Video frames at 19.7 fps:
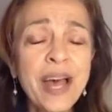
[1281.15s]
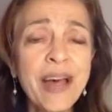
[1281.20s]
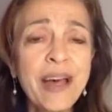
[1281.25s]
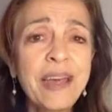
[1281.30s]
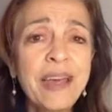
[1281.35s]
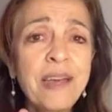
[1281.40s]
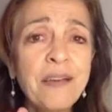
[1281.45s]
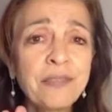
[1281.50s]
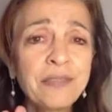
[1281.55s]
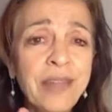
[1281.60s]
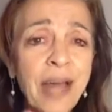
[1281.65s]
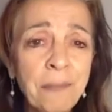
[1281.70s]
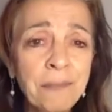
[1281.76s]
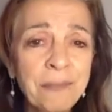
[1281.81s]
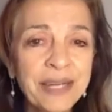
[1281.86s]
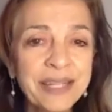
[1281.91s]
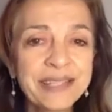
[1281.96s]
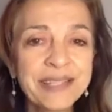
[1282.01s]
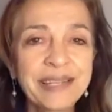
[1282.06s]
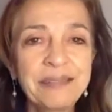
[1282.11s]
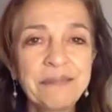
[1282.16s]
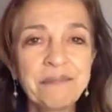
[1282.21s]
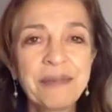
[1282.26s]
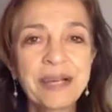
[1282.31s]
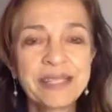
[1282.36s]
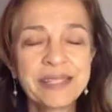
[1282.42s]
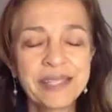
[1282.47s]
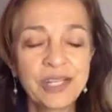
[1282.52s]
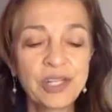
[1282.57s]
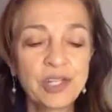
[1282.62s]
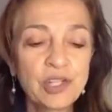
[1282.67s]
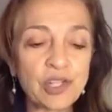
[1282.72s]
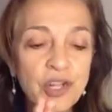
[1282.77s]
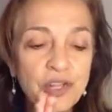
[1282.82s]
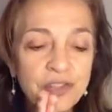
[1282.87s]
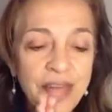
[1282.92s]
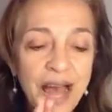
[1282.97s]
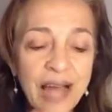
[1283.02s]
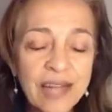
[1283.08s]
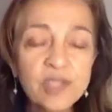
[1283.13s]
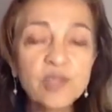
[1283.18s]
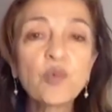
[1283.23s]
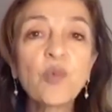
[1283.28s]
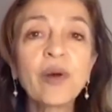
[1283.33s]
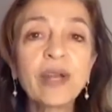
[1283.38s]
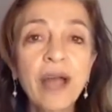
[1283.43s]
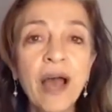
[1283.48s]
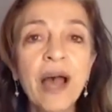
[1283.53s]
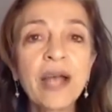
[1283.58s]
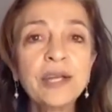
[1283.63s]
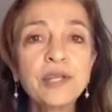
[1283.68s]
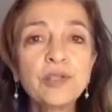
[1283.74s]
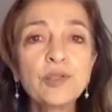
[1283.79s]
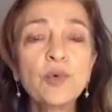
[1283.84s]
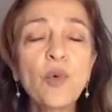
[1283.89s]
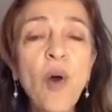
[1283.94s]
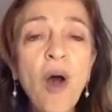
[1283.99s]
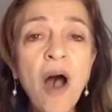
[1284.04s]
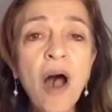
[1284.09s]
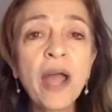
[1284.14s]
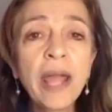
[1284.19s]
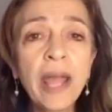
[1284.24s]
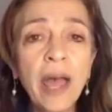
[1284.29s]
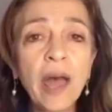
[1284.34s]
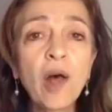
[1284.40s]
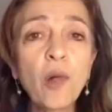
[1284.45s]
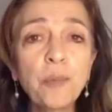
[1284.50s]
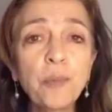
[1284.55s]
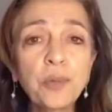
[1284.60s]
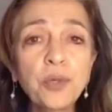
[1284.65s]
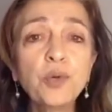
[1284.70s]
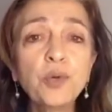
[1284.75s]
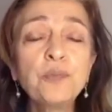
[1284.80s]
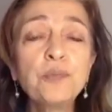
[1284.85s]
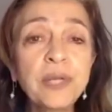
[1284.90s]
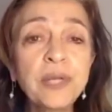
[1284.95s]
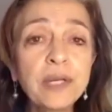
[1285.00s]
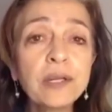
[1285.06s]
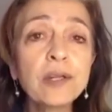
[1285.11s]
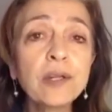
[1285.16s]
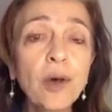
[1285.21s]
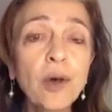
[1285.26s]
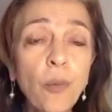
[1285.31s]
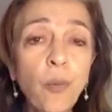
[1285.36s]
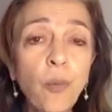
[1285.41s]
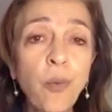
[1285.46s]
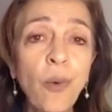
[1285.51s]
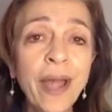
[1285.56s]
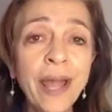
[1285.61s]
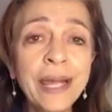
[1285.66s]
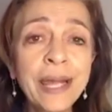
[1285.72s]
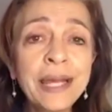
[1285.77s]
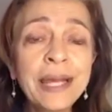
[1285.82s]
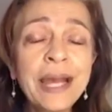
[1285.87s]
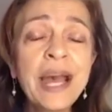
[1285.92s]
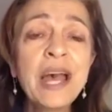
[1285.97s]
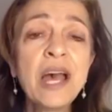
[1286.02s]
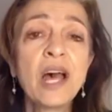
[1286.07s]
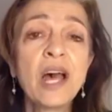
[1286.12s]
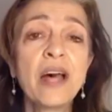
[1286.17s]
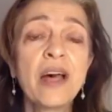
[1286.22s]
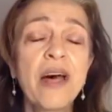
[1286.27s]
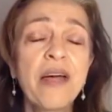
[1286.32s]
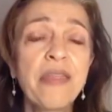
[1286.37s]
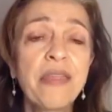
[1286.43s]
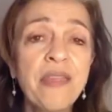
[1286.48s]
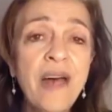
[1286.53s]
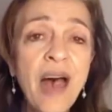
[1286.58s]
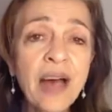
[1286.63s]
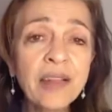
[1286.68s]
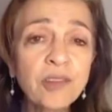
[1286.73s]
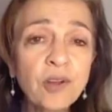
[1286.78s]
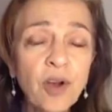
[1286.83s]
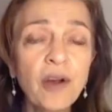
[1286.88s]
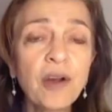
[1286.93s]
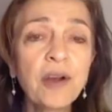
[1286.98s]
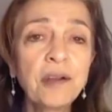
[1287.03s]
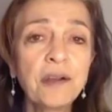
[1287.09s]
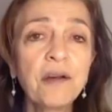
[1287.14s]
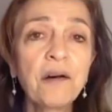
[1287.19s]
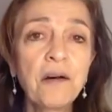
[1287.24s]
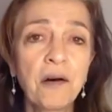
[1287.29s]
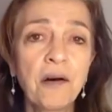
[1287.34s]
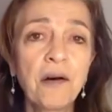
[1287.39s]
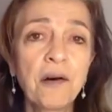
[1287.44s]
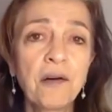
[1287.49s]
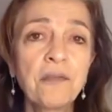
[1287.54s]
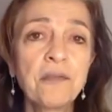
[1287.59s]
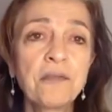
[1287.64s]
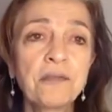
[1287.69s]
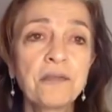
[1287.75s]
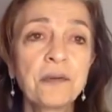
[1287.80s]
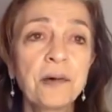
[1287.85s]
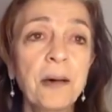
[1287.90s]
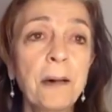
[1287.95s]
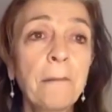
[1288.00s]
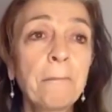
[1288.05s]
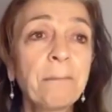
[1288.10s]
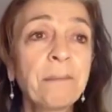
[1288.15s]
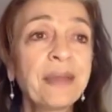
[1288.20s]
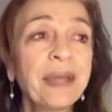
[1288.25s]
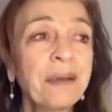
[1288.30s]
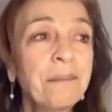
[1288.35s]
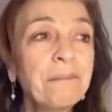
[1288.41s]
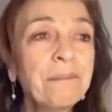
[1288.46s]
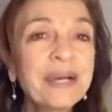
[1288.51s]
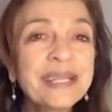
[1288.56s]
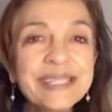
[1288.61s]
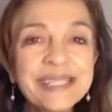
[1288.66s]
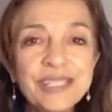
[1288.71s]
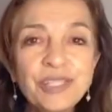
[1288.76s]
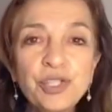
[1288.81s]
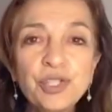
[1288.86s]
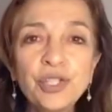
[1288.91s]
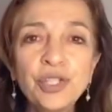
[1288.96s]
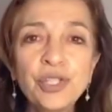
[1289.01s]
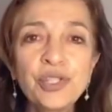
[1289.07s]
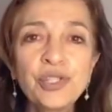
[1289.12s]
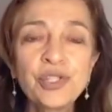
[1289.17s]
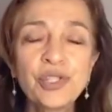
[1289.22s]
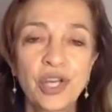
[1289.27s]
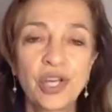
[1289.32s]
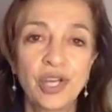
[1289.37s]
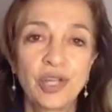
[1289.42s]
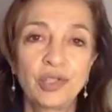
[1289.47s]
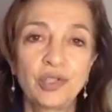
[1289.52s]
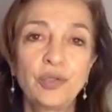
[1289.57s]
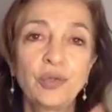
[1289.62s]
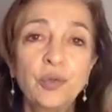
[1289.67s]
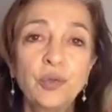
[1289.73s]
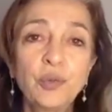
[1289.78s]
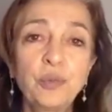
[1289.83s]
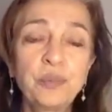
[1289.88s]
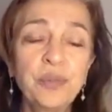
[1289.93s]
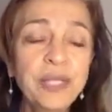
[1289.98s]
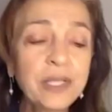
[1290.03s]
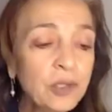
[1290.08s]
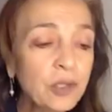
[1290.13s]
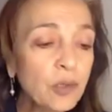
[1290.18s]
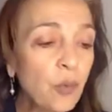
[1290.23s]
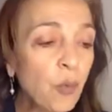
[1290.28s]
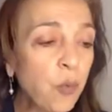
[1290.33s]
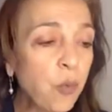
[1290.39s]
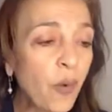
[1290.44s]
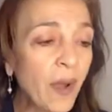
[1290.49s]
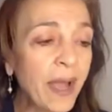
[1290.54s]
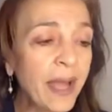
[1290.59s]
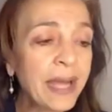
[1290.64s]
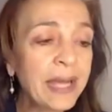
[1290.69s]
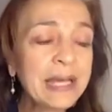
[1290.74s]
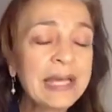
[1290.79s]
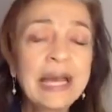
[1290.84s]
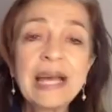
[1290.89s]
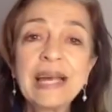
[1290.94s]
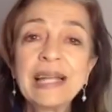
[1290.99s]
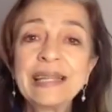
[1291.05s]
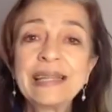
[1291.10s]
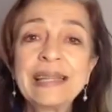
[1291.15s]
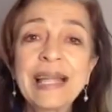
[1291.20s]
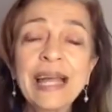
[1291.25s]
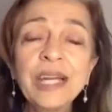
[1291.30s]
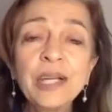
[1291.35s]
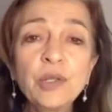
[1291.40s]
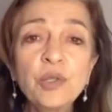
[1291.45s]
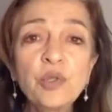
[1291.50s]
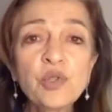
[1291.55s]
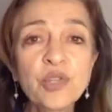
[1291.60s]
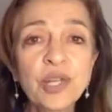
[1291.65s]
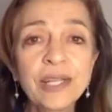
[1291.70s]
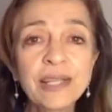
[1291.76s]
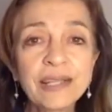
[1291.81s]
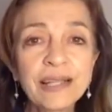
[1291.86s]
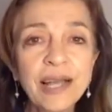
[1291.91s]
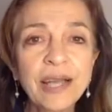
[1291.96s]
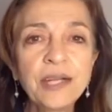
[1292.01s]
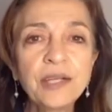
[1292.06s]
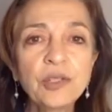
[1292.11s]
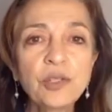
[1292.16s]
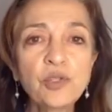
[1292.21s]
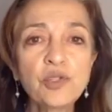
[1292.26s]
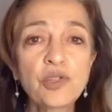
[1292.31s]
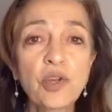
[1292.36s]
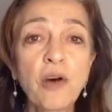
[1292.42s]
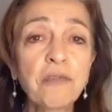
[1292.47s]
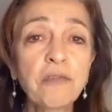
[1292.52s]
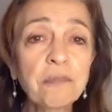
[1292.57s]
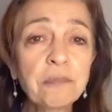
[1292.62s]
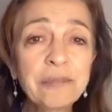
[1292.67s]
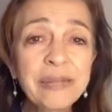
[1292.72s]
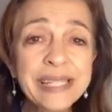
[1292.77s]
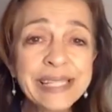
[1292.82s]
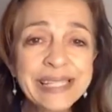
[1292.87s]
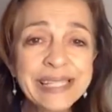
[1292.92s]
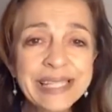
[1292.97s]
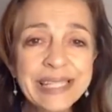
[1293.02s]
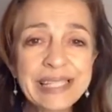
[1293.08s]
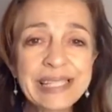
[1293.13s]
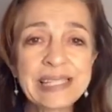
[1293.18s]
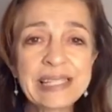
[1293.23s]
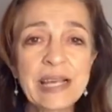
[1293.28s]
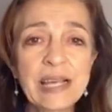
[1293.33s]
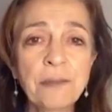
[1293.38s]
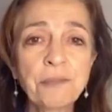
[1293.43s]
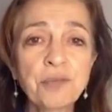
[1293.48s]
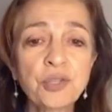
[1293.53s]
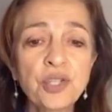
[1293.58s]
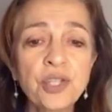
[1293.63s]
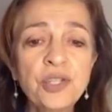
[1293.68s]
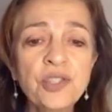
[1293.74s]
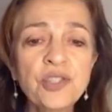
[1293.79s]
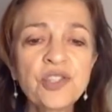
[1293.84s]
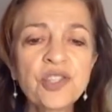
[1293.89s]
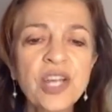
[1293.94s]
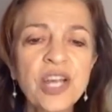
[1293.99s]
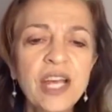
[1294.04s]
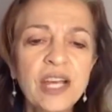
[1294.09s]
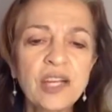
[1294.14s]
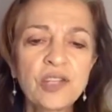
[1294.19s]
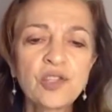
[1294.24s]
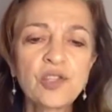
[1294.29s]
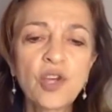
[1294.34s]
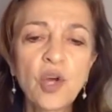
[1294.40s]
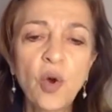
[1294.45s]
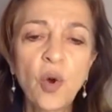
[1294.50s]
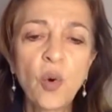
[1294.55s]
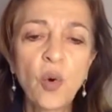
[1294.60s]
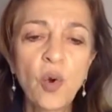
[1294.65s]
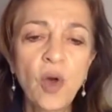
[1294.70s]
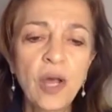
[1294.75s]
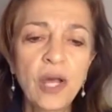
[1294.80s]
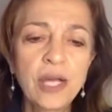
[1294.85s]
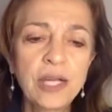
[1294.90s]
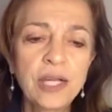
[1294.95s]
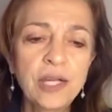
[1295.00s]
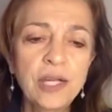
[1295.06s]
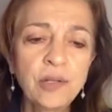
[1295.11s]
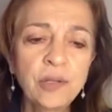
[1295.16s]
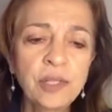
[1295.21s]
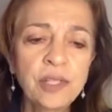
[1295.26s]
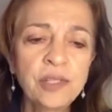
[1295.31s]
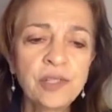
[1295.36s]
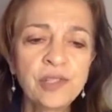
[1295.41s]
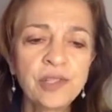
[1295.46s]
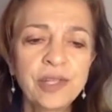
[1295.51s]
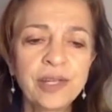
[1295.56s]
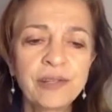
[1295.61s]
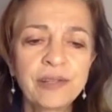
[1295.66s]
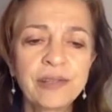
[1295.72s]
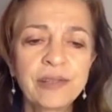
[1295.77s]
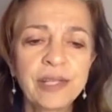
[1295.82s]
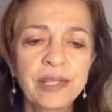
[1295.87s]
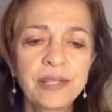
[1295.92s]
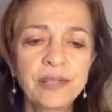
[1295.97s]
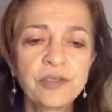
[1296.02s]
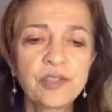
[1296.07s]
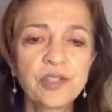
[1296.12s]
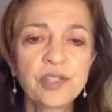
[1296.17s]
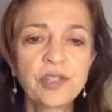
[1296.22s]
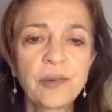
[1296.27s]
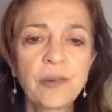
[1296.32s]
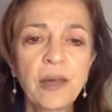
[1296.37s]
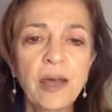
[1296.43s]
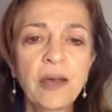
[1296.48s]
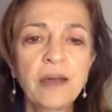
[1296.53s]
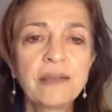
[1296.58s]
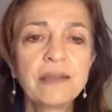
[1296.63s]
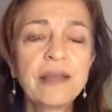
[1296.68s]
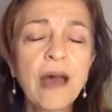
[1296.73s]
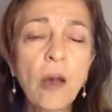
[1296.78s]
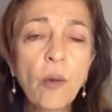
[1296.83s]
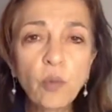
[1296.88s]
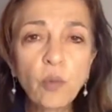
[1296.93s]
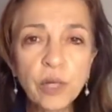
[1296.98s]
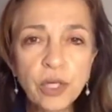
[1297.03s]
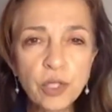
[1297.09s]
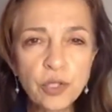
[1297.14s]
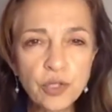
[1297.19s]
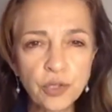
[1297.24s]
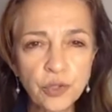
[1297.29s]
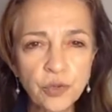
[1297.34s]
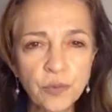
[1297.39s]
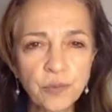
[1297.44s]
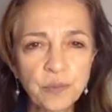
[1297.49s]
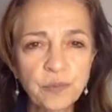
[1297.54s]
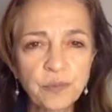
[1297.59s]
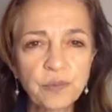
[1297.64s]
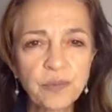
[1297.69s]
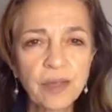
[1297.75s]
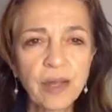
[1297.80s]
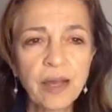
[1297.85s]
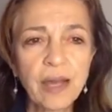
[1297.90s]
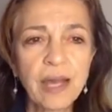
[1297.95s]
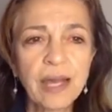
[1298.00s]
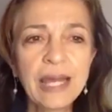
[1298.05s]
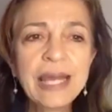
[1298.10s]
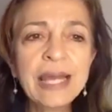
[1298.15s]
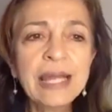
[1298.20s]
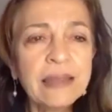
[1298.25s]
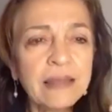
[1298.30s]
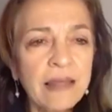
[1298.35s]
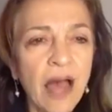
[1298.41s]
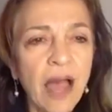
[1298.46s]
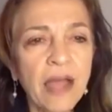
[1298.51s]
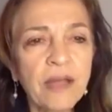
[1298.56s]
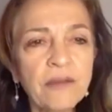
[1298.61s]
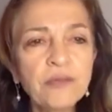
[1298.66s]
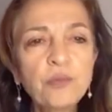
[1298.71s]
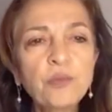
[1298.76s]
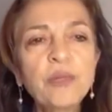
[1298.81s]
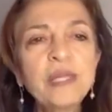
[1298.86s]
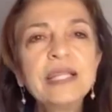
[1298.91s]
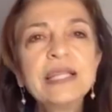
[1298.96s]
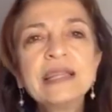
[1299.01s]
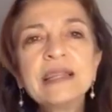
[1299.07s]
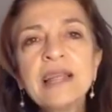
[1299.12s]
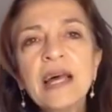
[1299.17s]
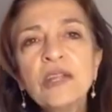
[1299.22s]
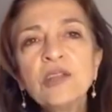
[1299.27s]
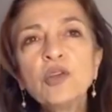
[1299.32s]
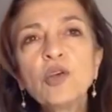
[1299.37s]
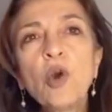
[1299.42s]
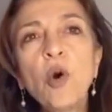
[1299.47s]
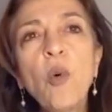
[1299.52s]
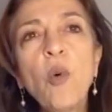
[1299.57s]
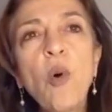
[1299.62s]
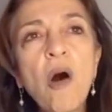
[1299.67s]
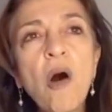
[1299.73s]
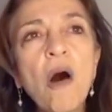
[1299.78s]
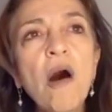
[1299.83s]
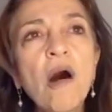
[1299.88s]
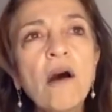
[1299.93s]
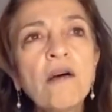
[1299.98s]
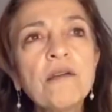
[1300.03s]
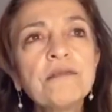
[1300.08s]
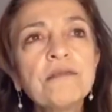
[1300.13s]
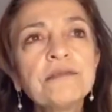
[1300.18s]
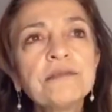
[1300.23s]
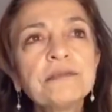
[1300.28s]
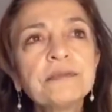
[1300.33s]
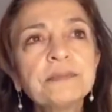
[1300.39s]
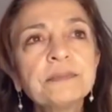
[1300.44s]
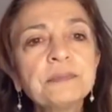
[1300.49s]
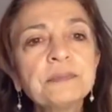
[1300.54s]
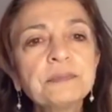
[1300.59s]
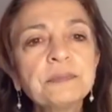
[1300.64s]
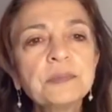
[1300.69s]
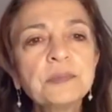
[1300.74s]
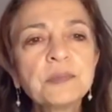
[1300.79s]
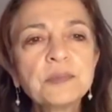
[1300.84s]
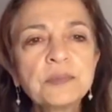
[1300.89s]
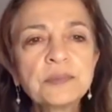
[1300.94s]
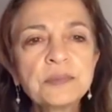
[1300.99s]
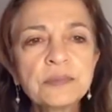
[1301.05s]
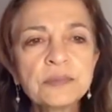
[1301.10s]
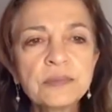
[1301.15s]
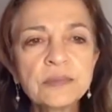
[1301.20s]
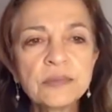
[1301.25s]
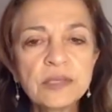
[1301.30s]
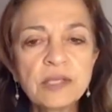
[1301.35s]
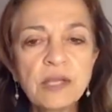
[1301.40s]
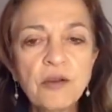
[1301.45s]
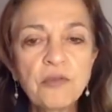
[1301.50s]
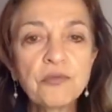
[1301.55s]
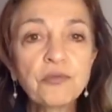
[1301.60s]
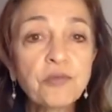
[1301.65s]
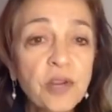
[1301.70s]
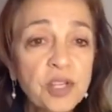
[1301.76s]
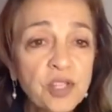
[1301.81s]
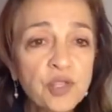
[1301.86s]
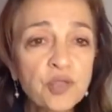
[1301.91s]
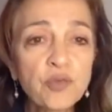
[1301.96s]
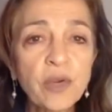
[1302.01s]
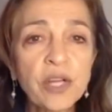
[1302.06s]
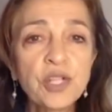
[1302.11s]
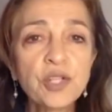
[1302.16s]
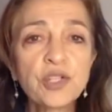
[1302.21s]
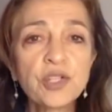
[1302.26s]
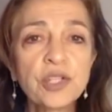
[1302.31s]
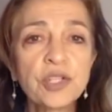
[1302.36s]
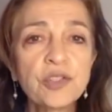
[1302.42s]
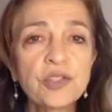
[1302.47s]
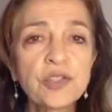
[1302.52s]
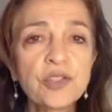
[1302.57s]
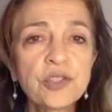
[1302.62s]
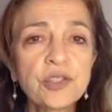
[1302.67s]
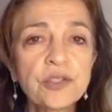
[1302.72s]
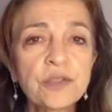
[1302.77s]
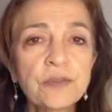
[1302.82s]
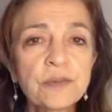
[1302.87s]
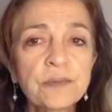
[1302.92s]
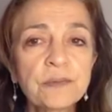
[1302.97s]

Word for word: if that makes a message, that's what I do. I help you peel away that kind of messages, to peel away layers and layers of misconceptions. So here is the things that we do. In life, we let go of frustrations.